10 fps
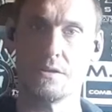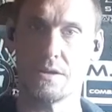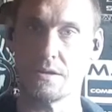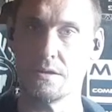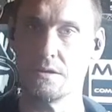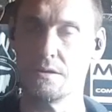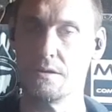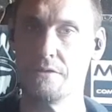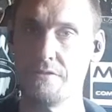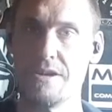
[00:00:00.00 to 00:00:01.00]
like
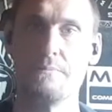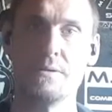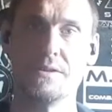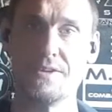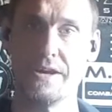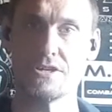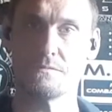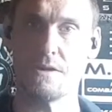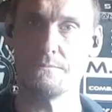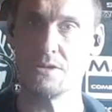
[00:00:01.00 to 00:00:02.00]
a rehabilitation
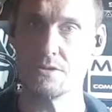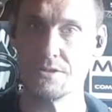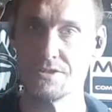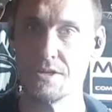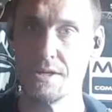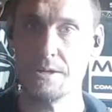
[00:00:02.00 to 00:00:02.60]
way, because